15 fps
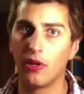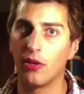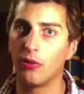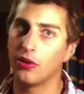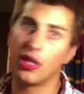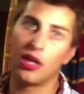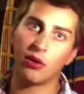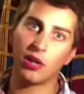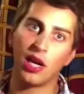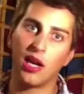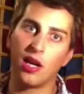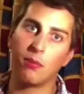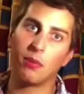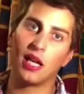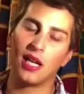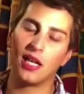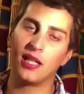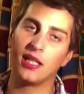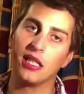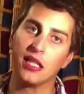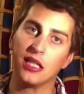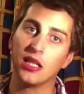There was no
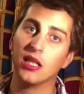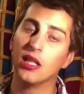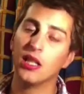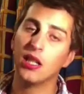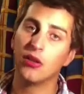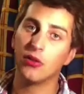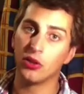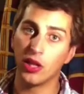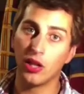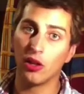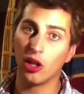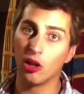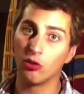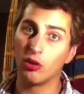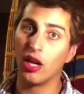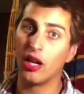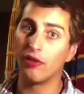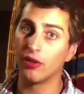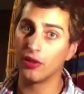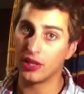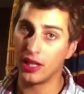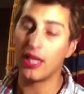carbines, there was no long
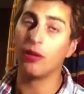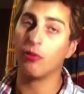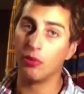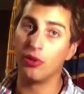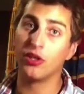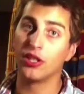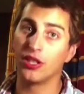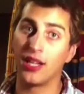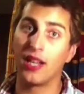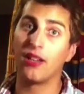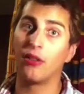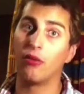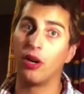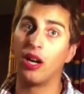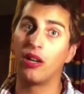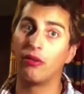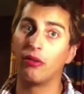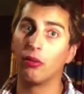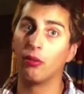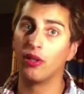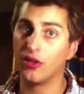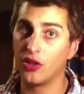rifles, it was the standard
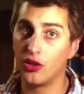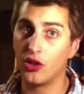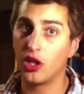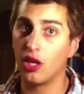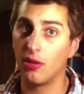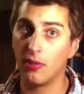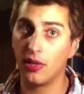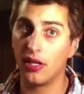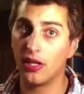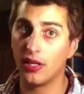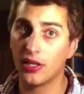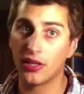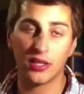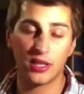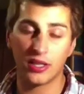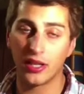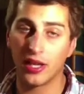rifle, whereas the Germans,